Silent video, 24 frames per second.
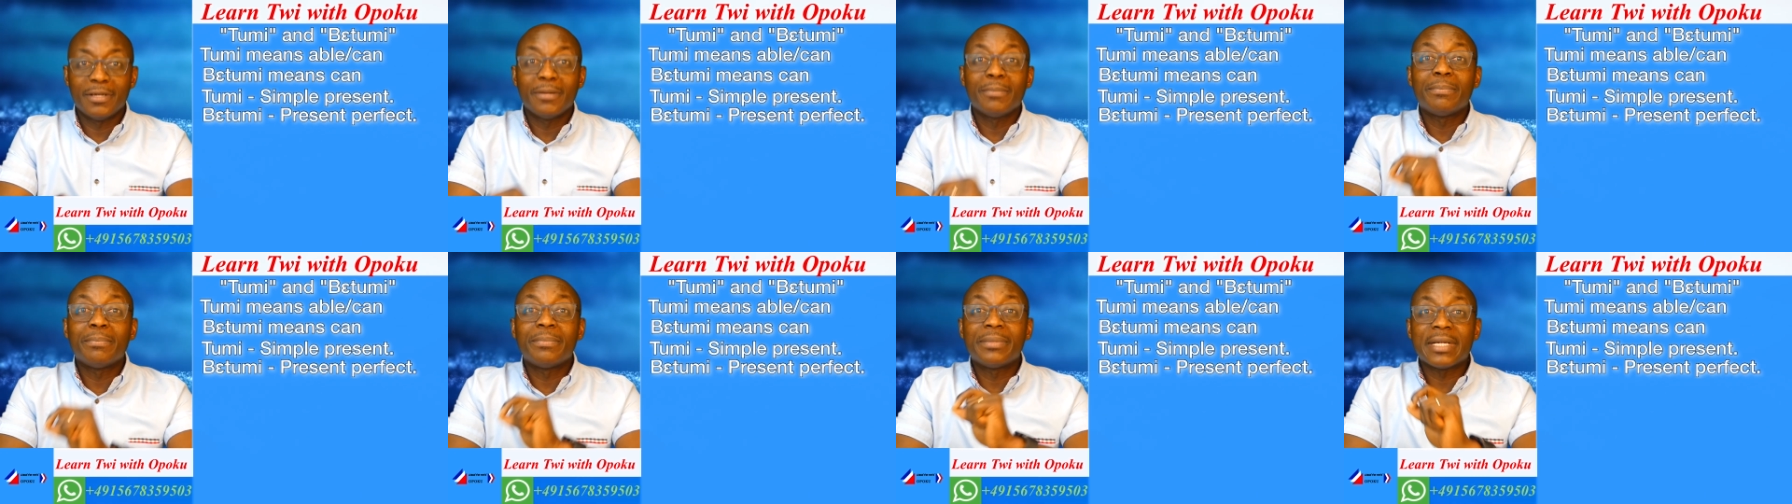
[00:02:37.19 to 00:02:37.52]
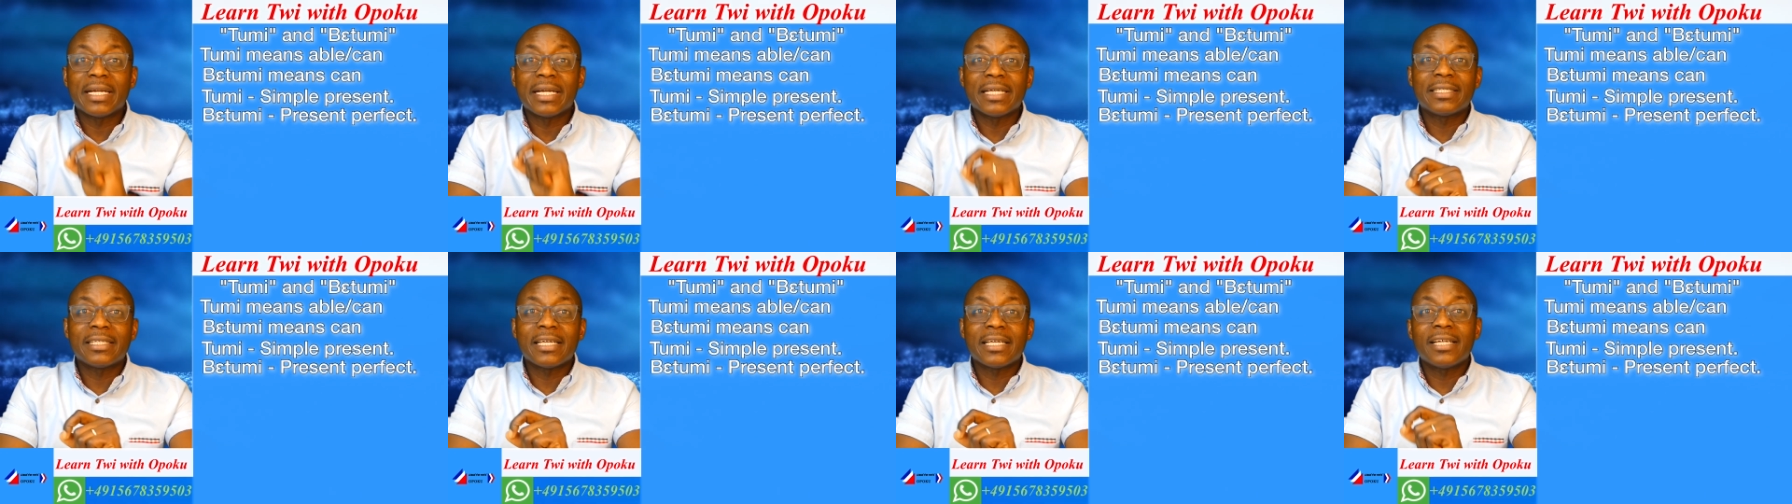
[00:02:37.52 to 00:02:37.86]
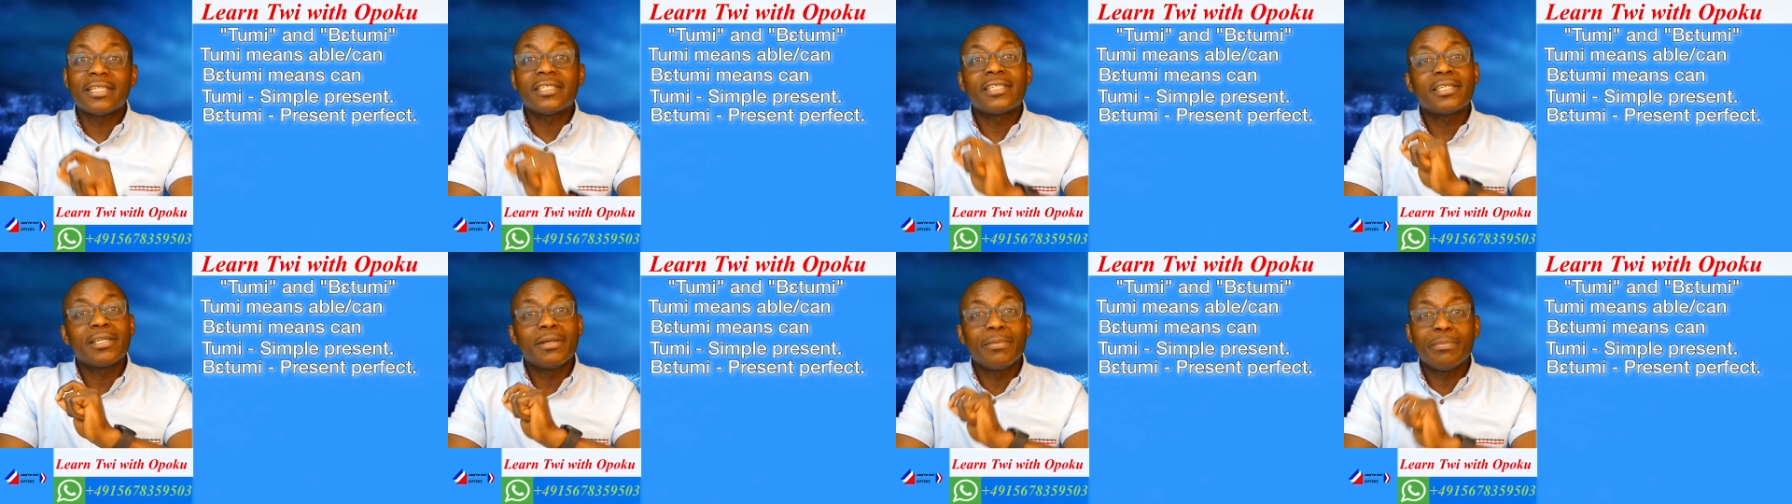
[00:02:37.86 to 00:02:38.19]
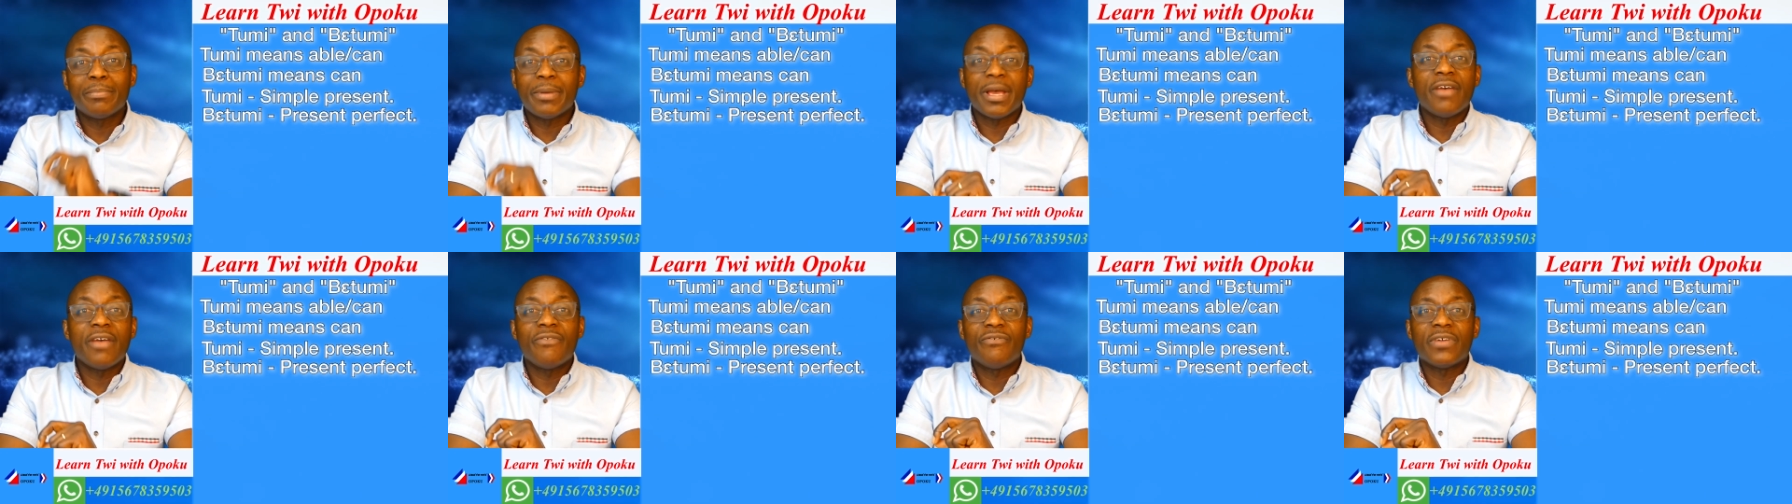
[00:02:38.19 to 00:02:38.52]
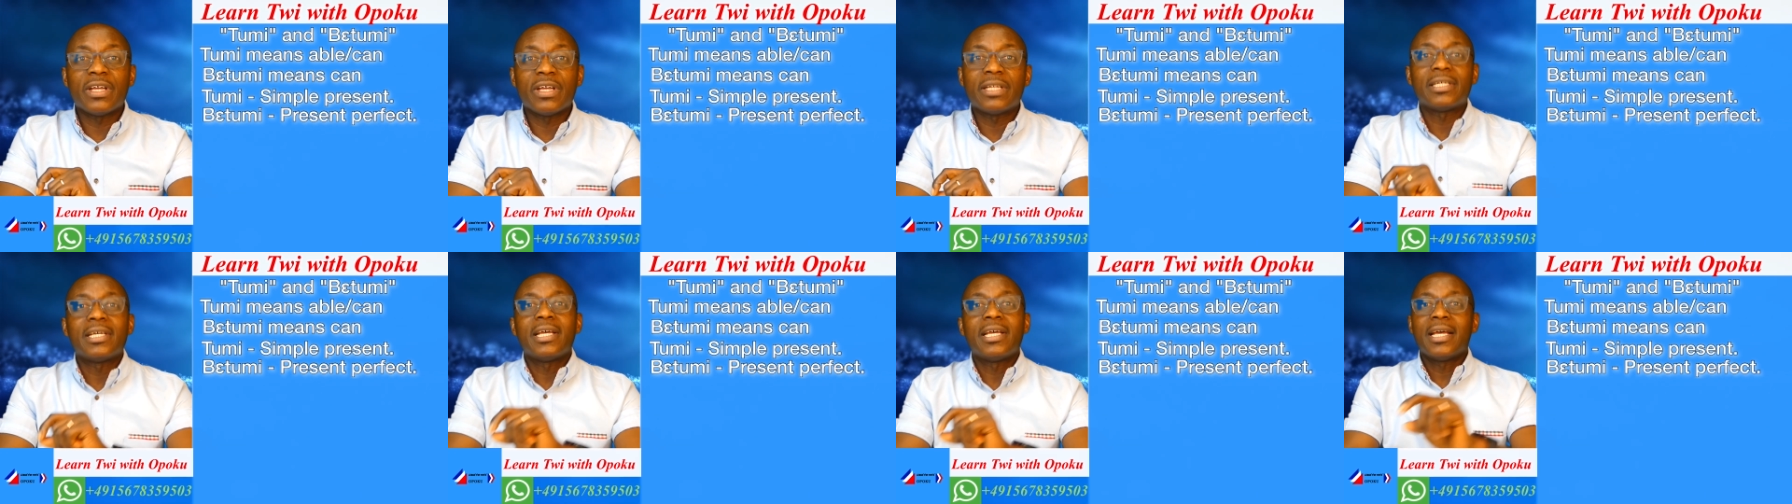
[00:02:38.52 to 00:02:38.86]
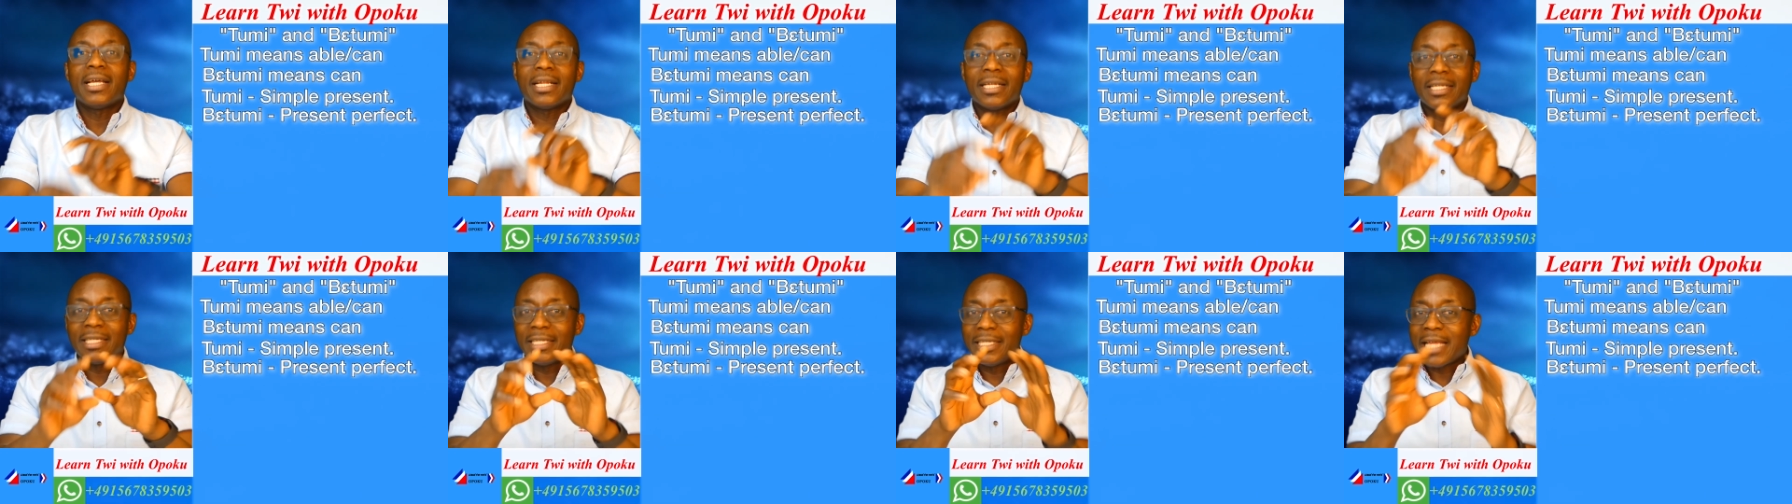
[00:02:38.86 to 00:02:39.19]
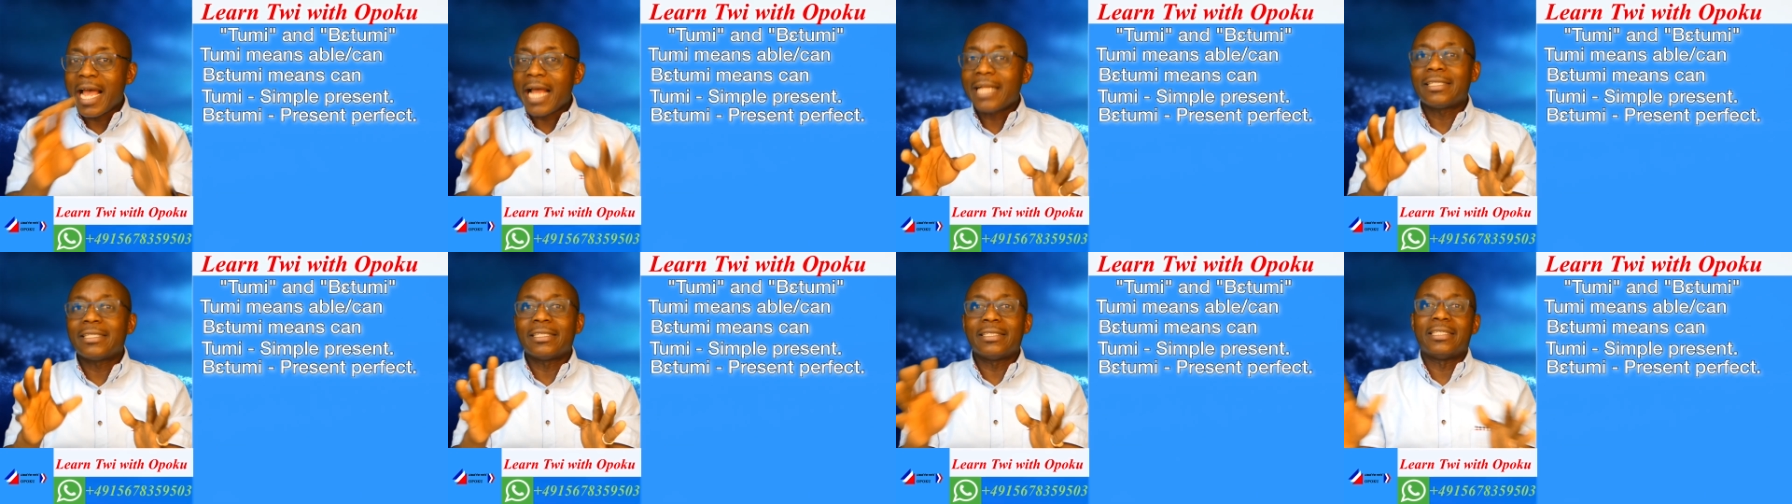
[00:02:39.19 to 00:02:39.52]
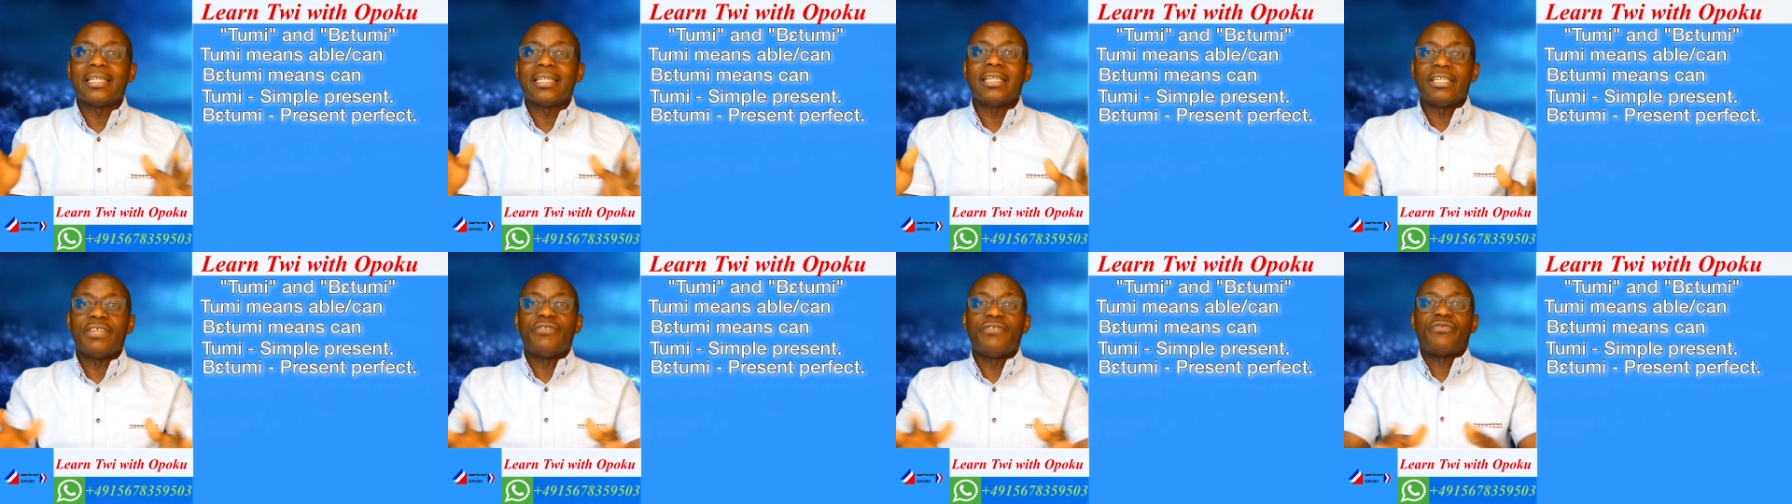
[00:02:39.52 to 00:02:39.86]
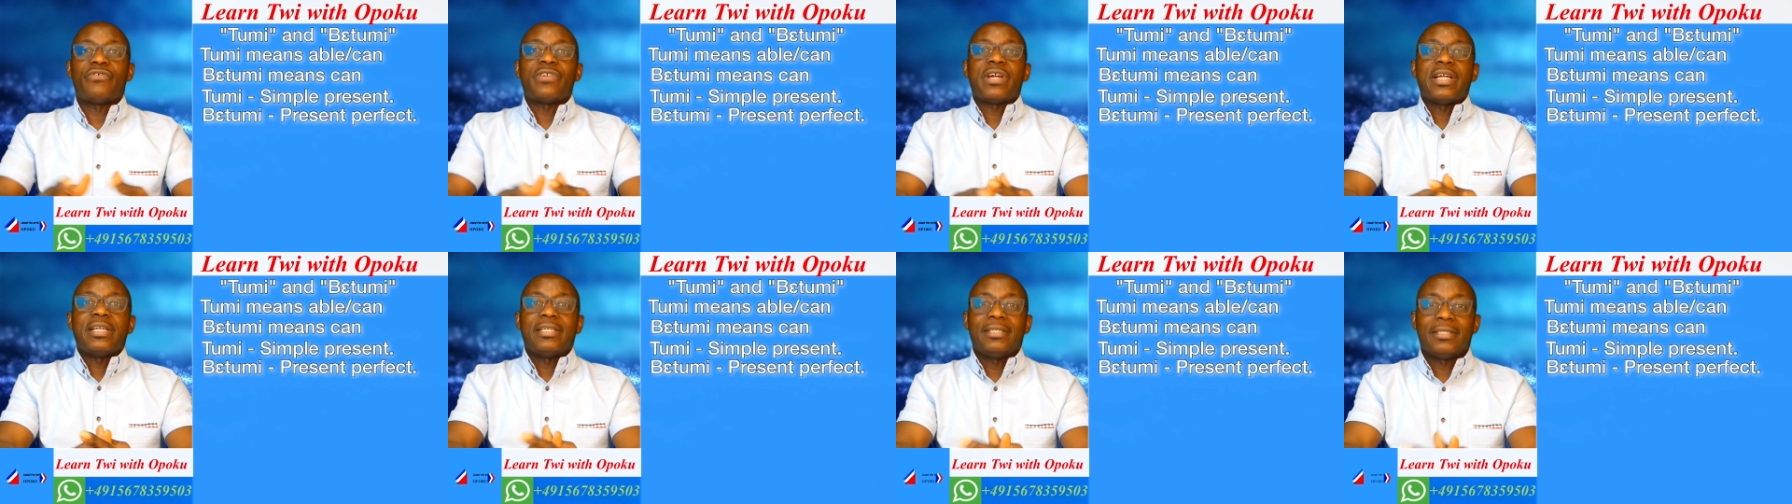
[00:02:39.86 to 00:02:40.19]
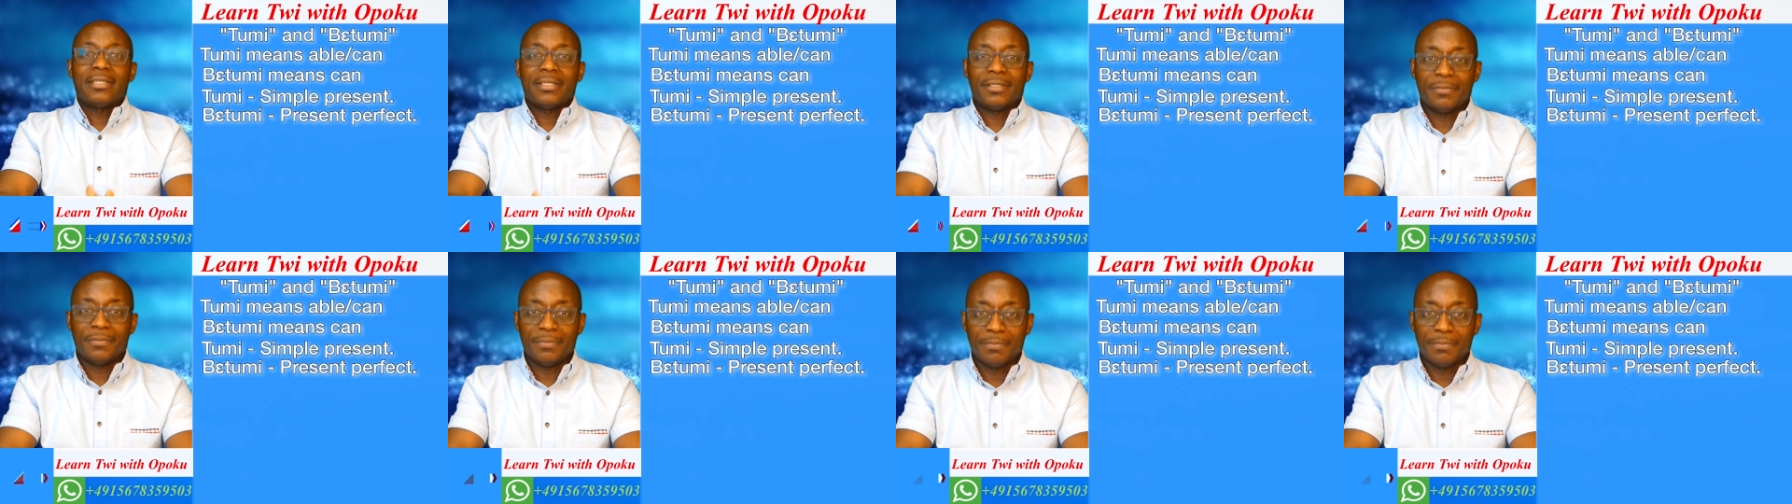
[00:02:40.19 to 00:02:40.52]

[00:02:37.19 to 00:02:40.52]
Present perfect. That is the difference.